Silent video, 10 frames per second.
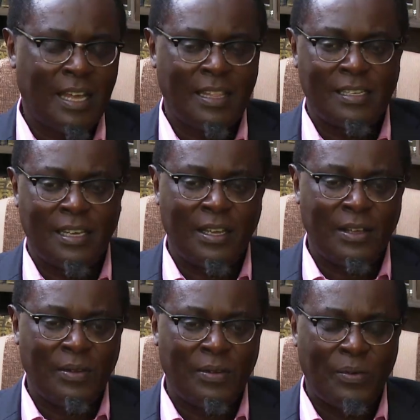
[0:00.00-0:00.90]
the other
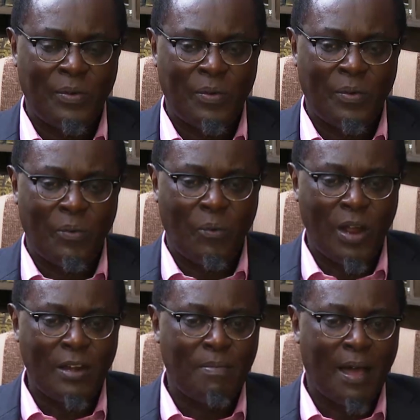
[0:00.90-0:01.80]
day
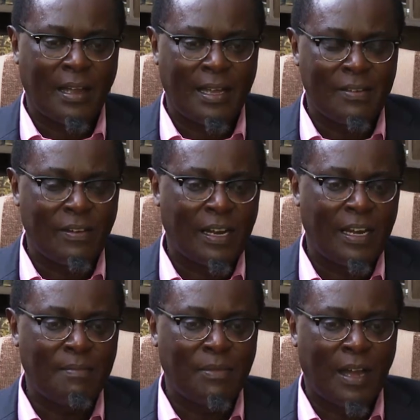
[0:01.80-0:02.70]
went back and
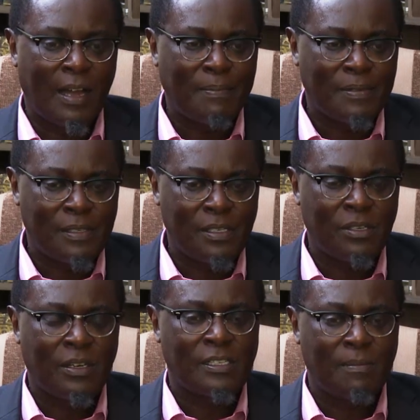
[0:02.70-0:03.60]
reclaimed our
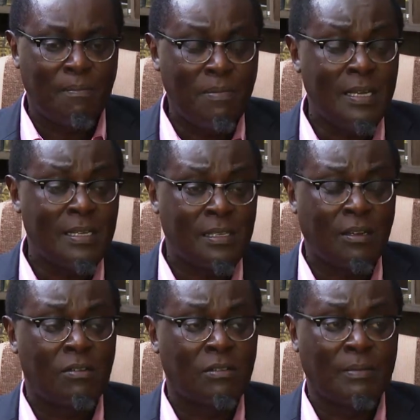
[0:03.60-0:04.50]
position as the biggest
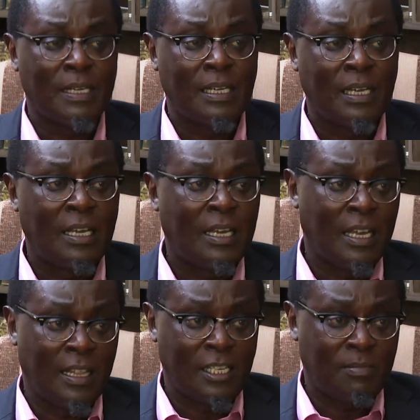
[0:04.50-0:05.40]
economy
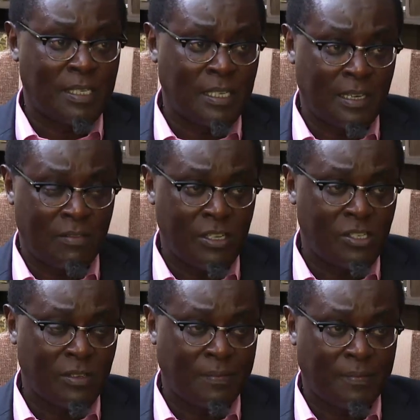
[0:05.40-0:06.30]
in this particular
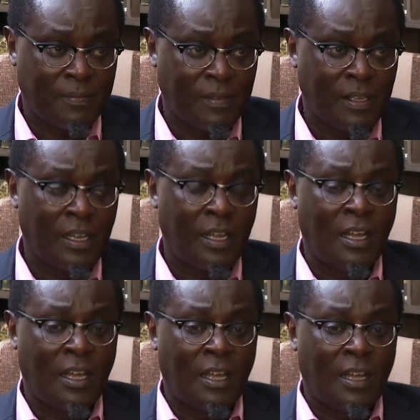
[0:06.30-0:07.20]
region.
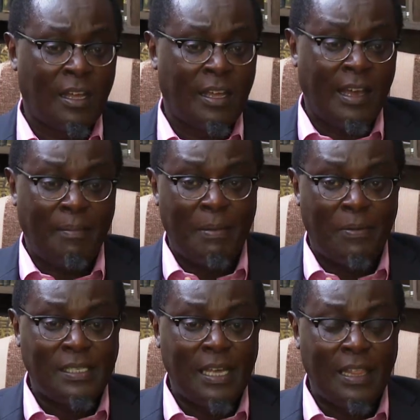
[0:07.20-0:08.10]
Yeah,
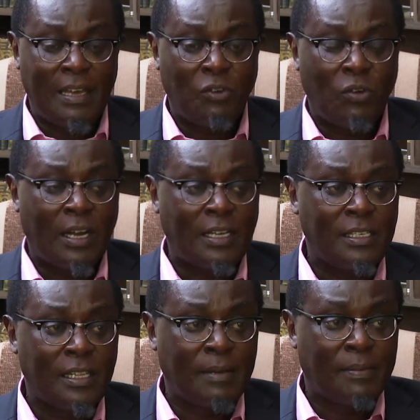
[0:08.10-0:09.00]
people are saying they have no
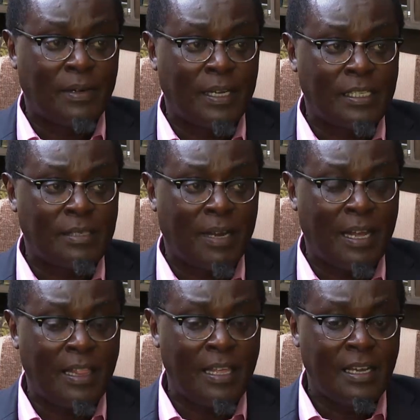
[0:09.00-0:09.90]
cash in their pockets, but
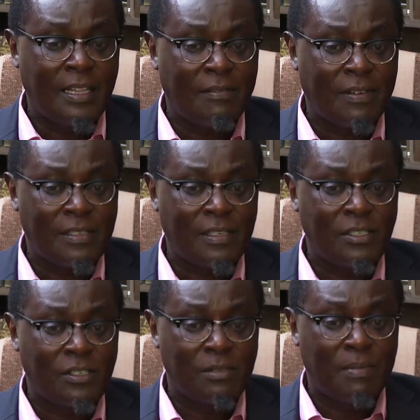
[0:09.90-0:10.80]
I think the
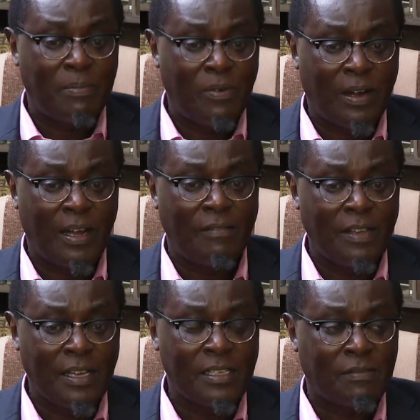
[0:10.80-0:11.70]
frustrations people are
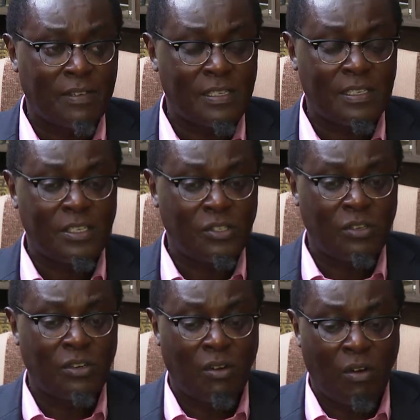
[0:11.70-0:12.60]
having is
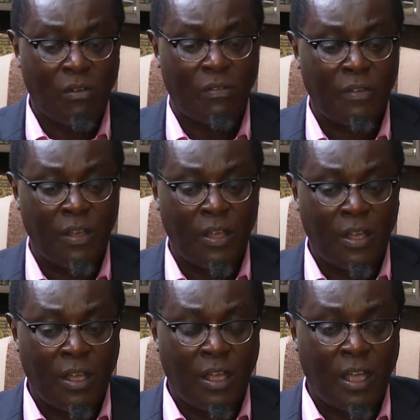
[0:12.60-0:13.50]
frustration of
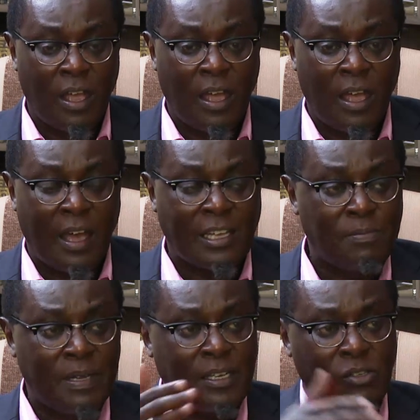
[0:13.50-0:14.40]

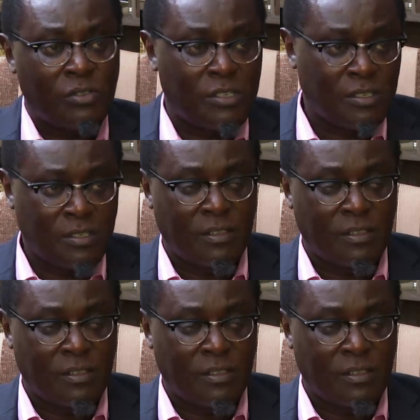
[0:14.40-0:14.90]
aspirations.